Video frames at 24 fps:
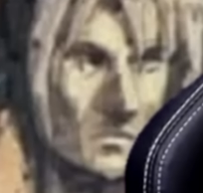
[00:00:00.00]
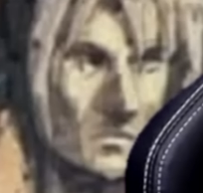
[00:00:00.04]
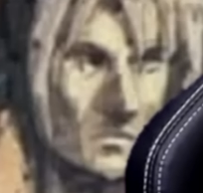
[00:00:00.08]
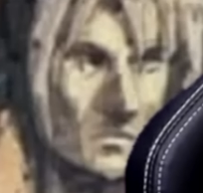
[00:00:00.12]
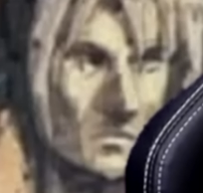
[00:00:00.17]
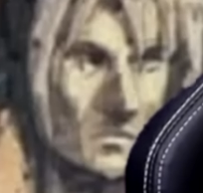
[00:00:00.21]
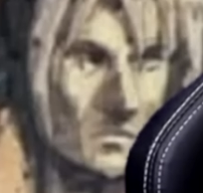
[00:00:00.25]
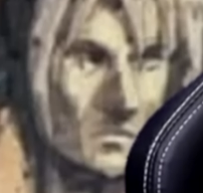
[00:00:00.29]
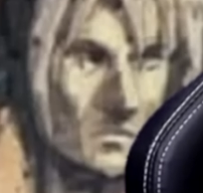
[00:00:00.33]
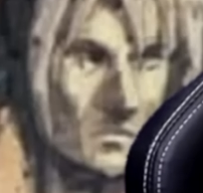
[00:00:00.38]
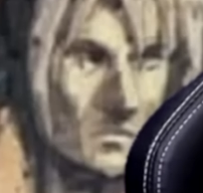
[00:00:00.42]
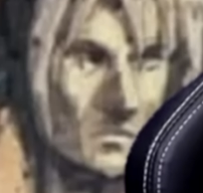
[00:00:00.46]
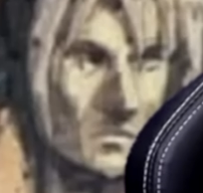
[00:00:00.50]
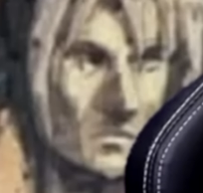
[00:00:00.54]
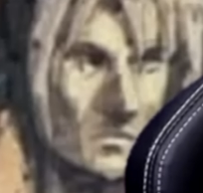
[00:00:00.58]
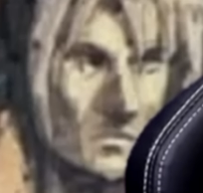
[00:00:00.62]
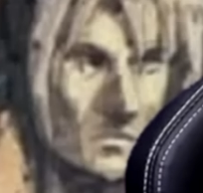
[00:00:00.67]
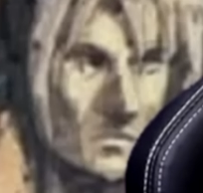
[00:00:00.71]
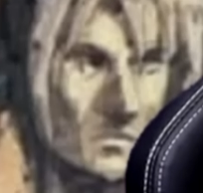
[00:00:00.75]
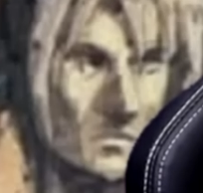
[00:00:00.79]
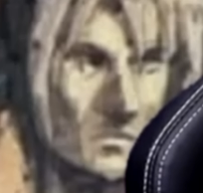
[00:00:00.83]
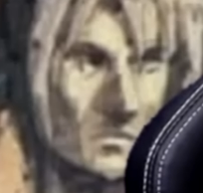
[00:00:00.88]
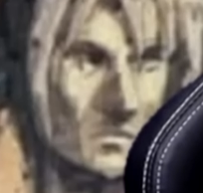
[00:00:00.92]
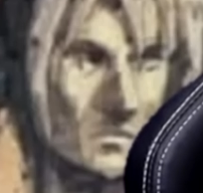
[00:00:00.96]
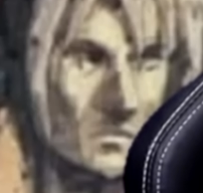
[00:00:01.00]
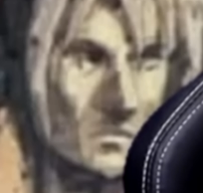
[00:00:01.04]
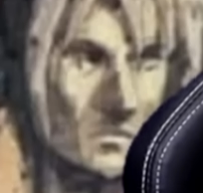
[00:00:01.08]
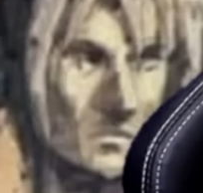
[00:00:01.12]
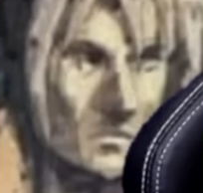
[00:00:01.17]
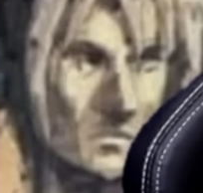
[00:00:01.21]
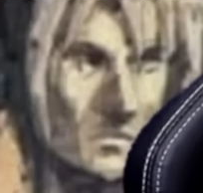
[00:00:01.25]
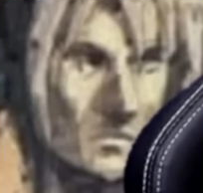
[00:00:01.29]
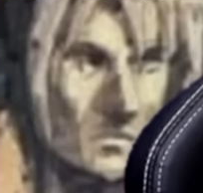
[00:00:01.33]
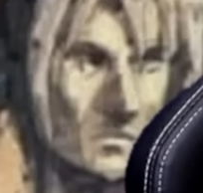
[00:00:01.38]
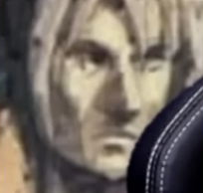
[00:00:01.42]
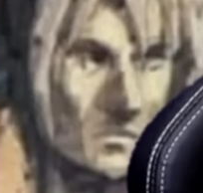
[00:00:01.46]

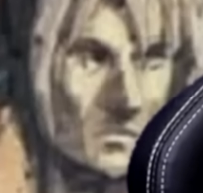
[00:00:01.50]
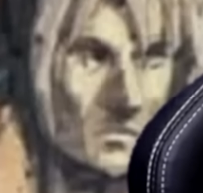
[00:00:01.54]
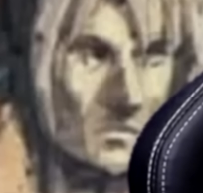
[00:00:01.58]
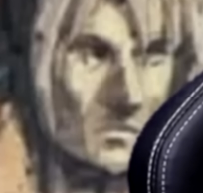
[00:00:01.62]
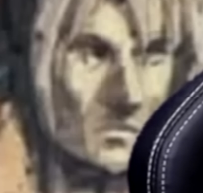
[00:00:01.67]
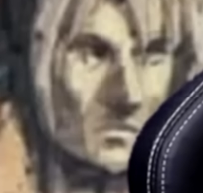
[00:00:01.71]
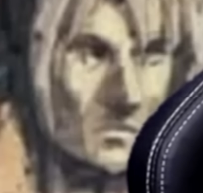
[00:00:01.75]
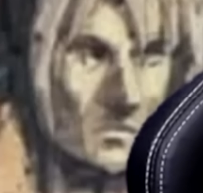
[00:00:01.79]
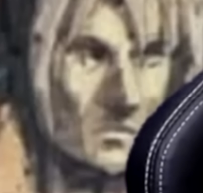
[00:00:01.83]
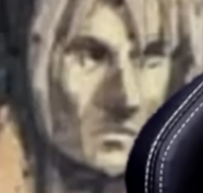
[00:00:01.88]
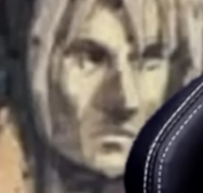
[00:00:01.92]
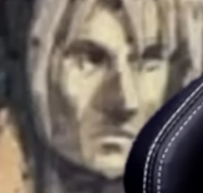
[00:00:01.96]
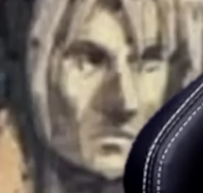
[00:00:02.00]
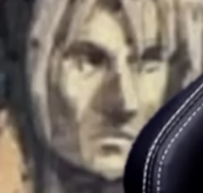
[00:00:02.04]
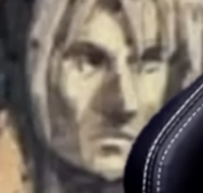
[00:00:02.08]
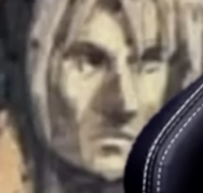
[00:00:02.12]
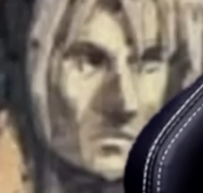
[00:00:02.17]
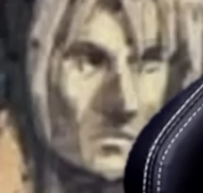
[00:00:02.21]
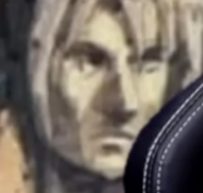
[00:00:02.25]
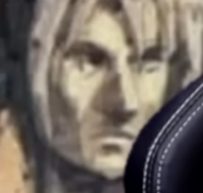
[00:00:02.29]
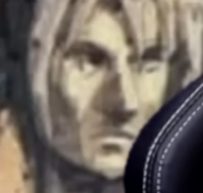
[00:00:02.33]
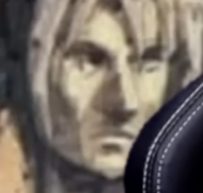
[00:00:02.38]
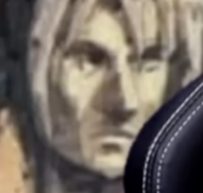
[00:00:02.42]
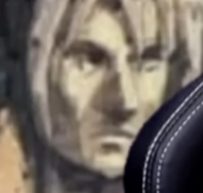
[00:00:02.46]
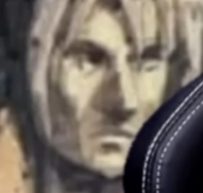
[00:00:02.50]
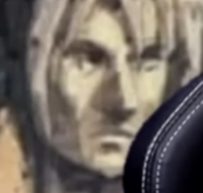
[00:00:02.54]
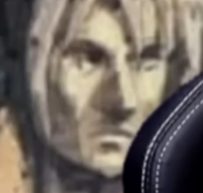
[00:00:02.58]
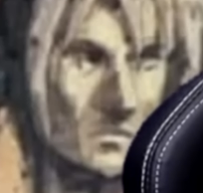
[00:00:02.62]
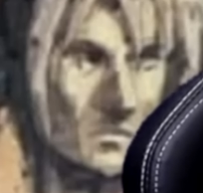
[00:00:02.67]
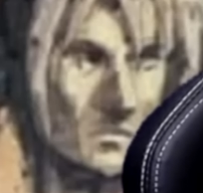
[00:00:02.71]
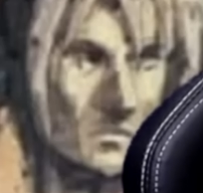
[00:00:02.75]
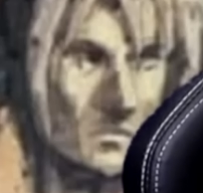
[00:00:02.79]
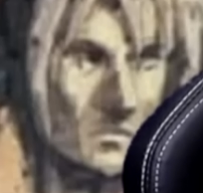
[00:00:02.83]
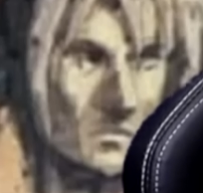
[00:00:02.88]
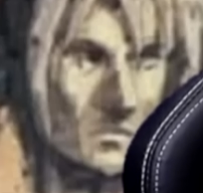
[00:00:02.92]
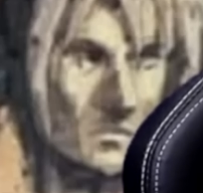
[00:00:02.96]

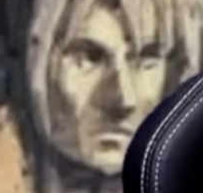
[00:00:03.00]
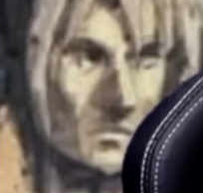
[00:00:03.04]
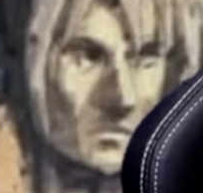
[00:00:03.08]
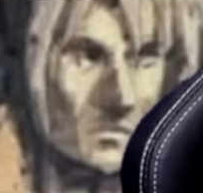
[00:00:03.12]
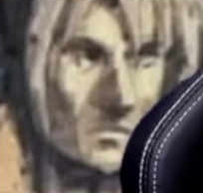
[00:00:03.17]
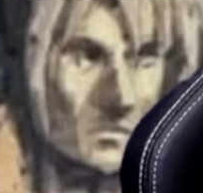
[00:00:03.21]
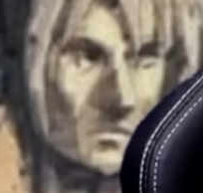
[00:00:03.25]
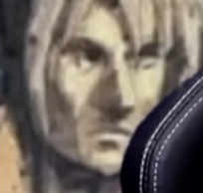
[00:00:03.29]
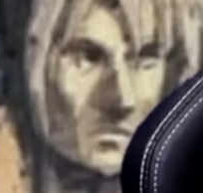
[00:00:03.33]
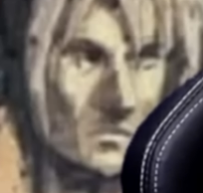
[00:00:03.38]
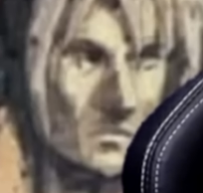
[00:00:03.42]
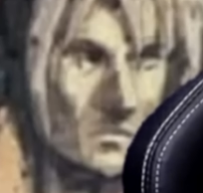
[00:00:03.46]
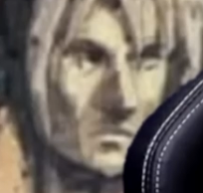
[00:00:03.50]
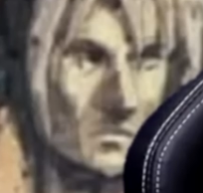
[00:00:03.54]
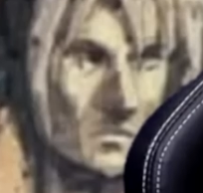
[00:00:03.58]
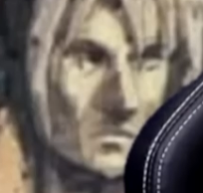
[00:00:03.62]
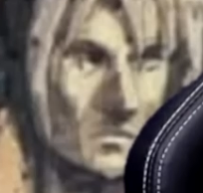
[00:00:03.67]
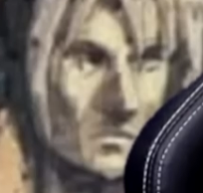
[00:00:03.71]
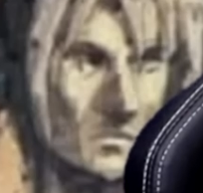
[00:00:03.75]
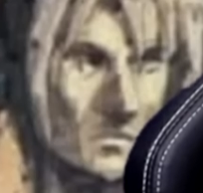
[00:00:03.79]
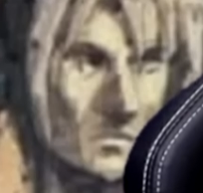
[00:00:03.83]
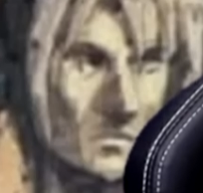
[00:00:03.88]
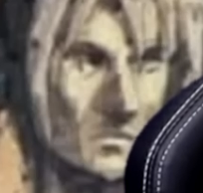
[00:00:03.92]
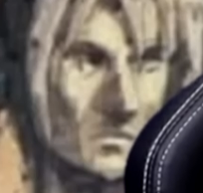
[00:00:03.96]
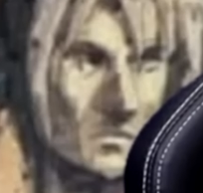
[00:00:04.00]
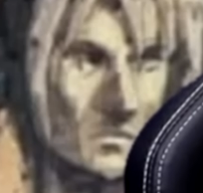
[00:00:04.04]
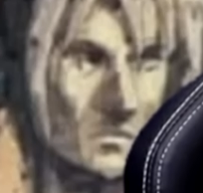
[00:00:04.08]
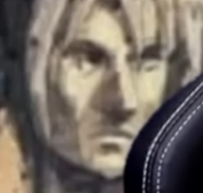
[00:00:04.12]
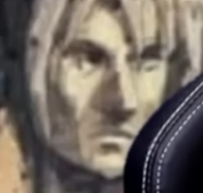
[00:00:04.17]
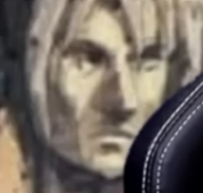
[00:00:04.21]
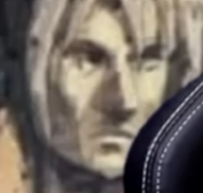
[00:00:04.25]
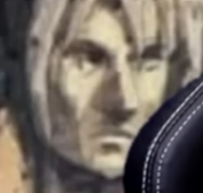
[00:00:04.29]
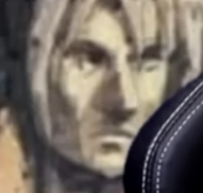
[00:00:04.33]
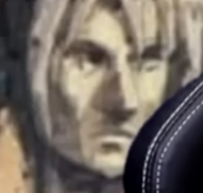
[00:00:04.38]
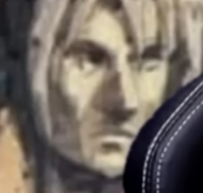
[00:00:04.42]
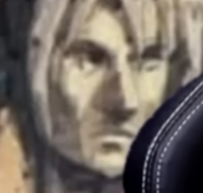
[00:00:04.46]

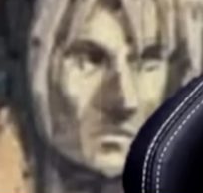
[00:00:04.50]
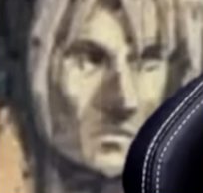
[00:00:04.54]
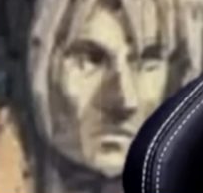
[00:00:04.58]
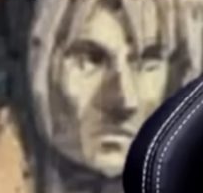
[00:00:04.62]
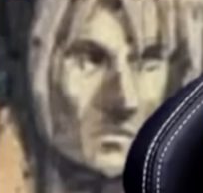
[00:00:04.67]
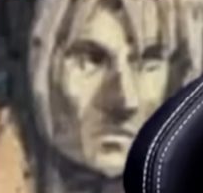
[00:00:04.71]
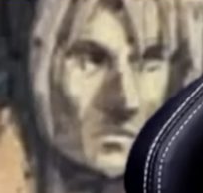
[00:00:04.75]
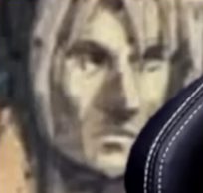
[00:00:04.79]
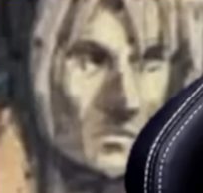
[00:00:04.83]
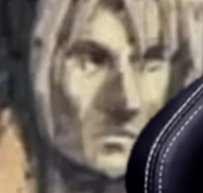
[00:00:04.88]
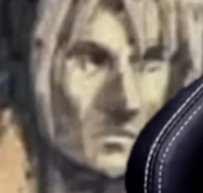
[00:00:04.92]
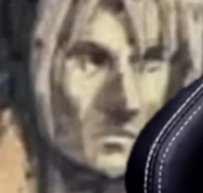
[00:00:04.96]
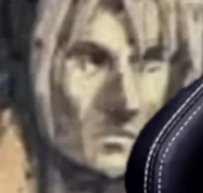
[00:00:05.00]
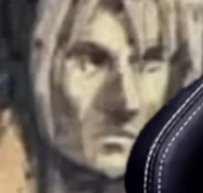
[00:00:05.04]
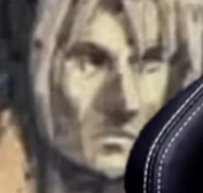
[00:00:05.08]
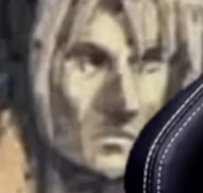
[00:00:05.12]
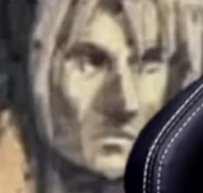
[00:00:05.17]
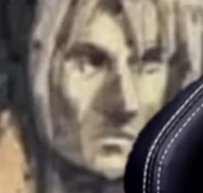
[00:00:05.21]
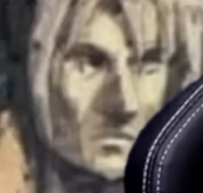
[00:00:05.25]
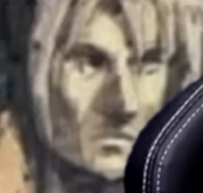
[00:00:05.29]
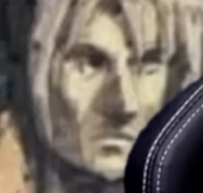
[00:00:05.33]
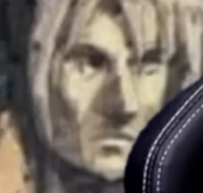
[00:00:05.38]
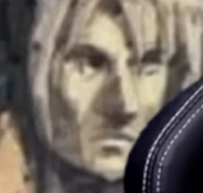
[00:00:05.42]
The person shown says nothing.